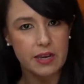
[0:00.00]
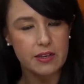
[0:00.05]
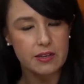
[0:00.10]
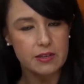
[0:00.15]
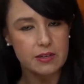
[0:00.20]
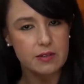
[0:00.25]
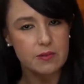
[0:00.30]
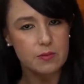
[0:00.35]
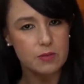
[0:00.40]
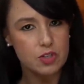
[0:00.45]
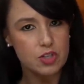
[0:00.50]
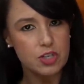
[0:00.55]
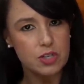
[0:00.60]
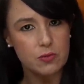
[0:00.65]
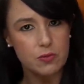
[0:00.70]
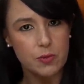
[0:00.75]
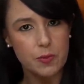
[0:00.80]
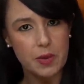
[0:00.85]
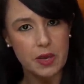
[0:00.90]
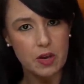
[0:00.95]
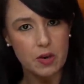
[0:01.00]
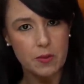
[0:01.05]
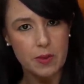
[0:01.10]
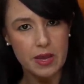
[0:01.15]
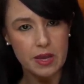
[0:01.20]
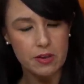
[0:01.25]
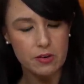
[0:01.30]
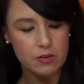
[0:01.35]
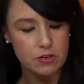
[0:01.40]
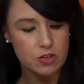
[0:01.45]
a machine
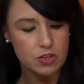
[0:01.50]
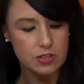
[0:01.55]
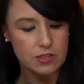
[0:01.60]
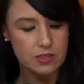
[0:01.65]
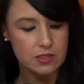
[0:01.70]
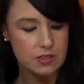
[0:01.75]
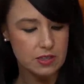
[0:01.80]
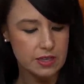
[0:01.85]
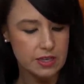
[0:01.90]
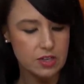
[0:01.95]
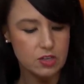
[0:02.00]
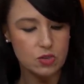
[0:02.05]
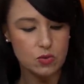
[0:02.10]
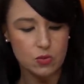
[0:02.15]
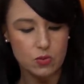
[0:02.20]
repairman or just like do